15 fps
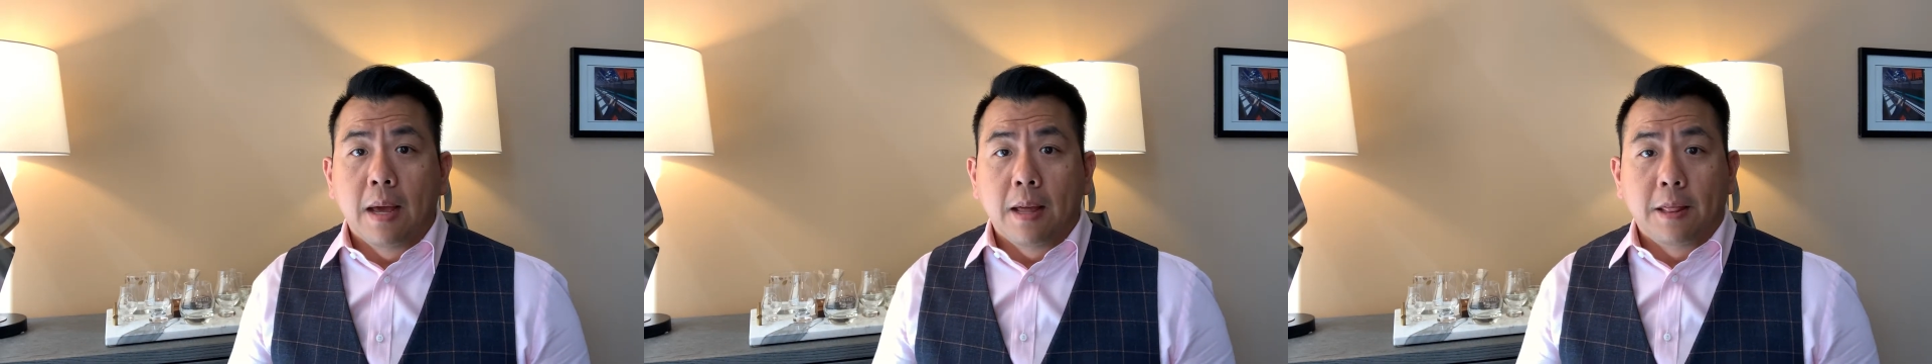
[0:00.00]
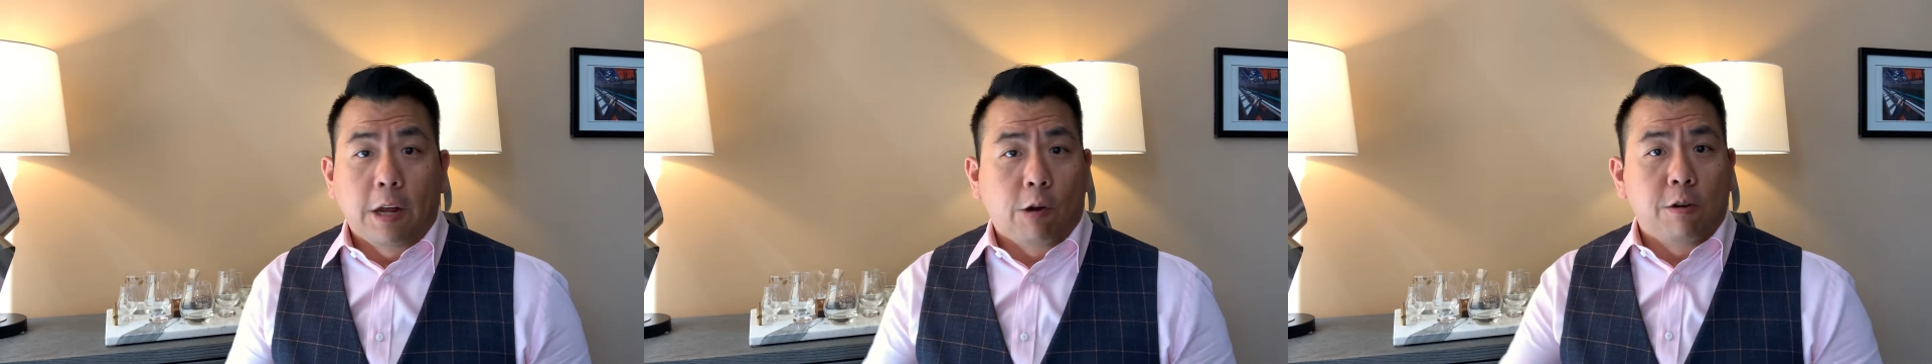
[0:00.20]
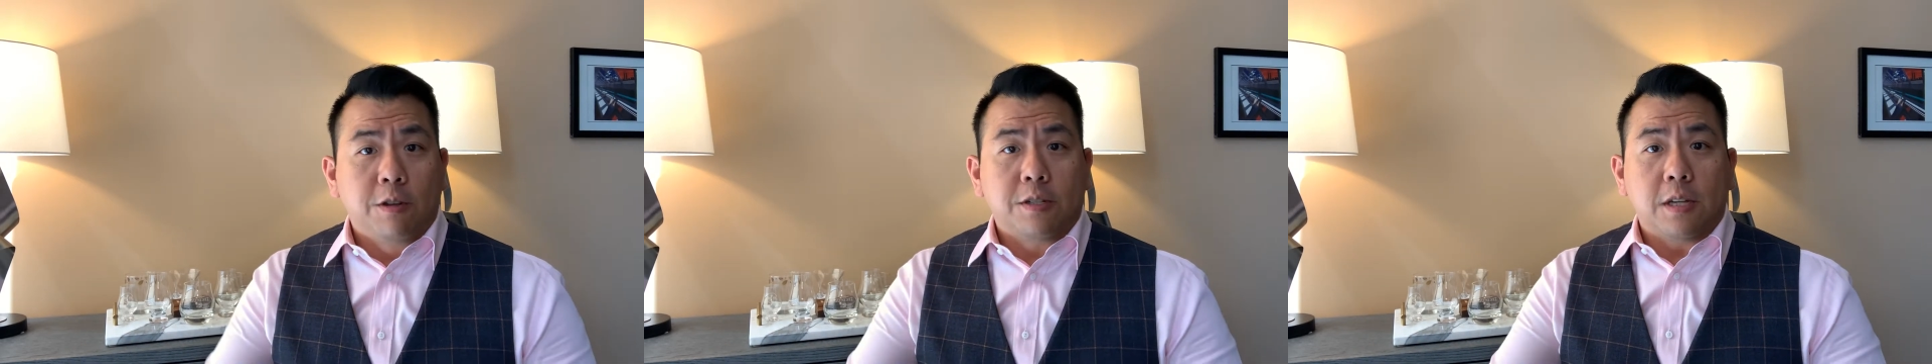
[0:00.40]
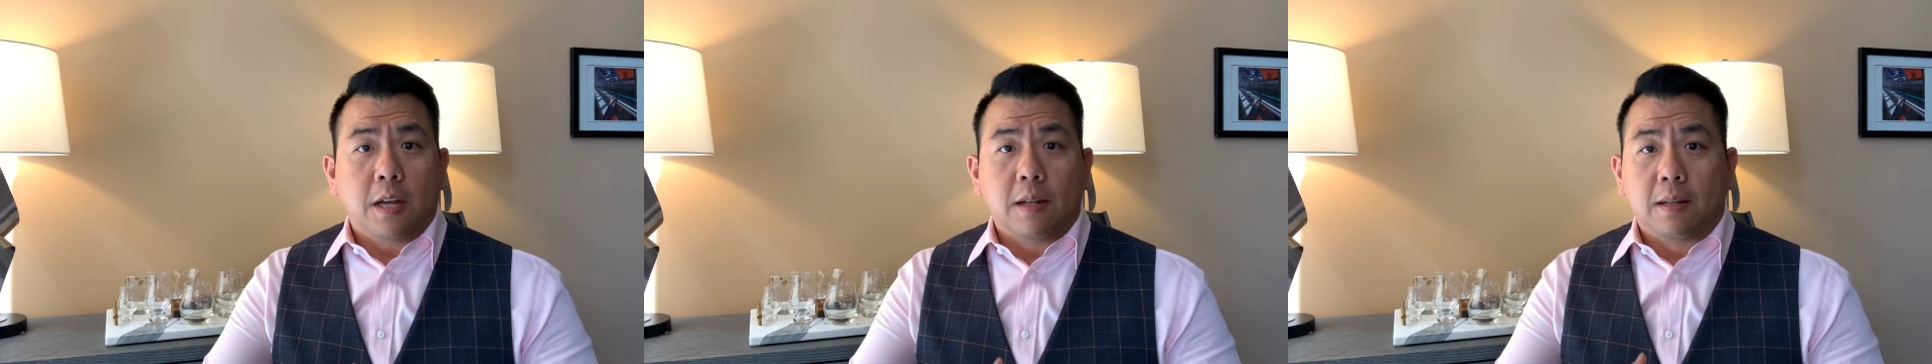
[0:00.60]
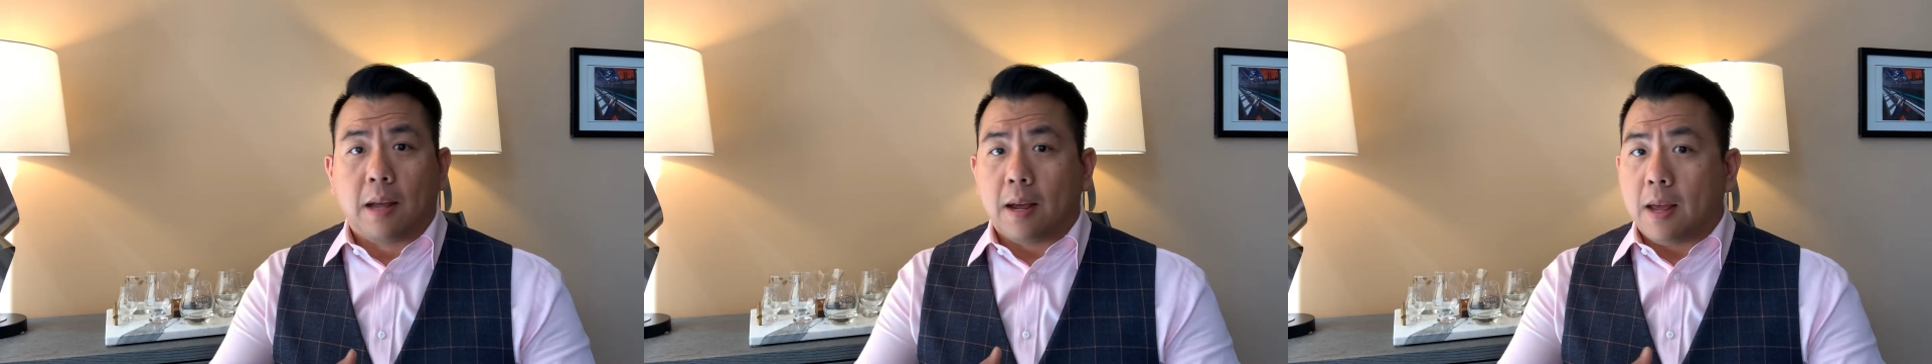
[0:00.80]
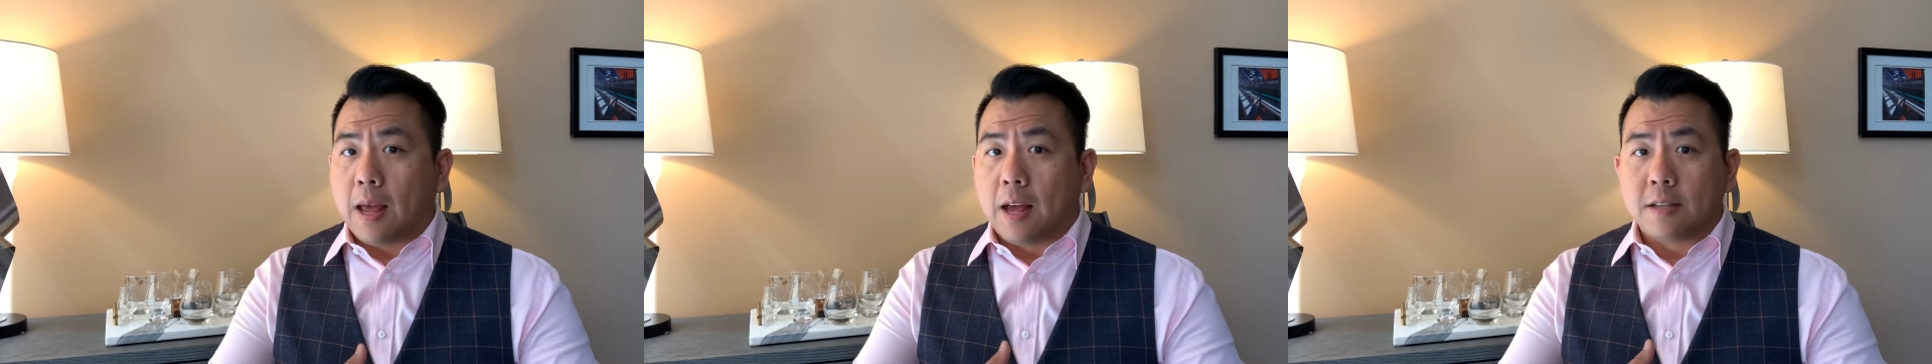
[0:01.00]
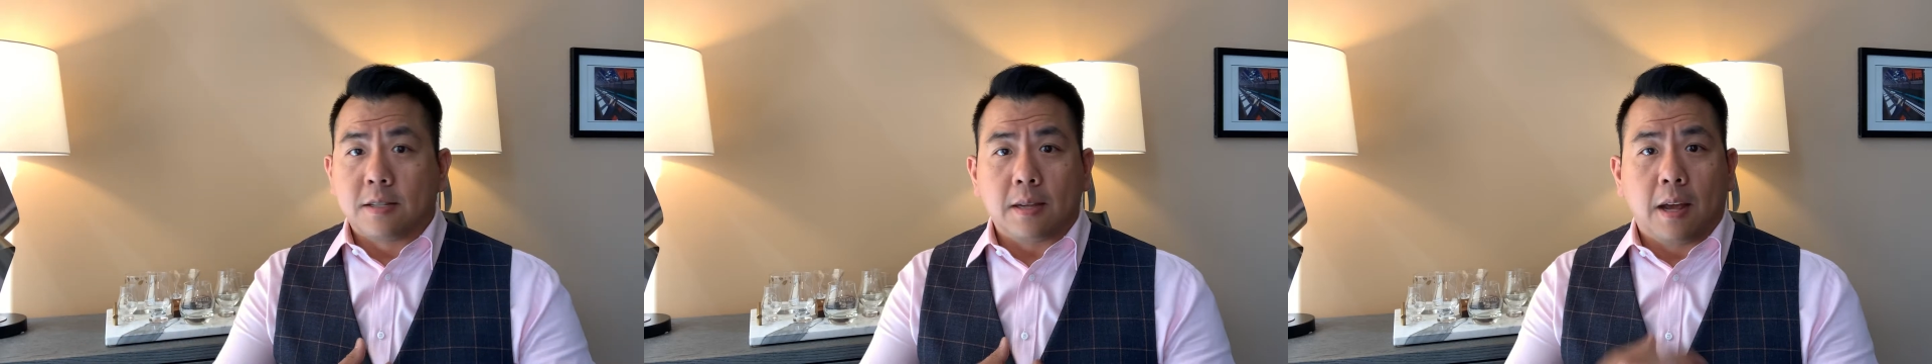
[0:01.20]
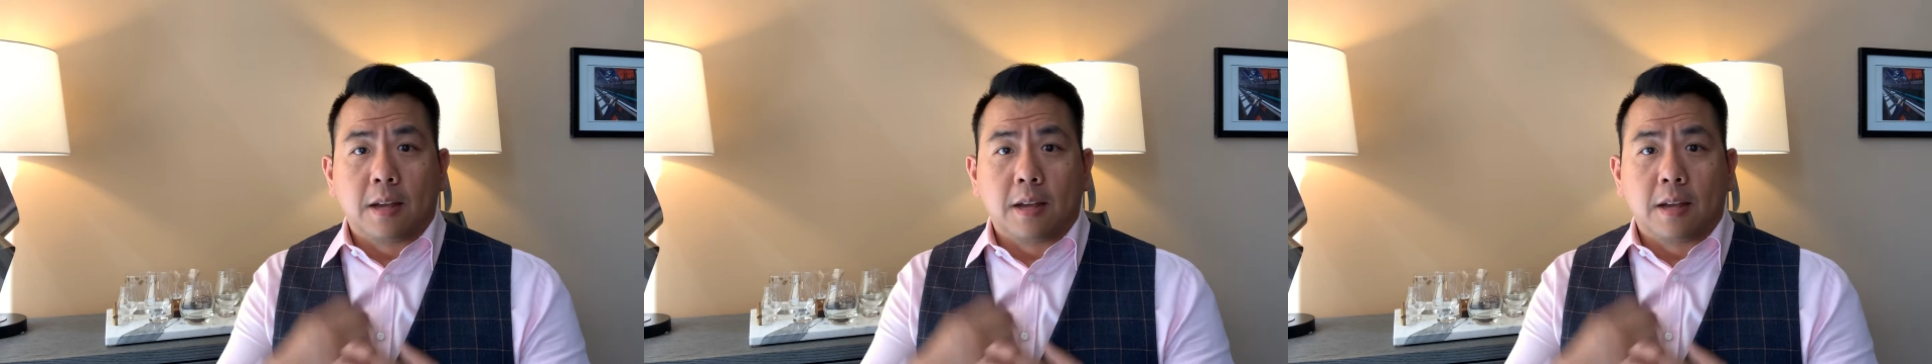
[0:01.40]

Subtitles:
There is, as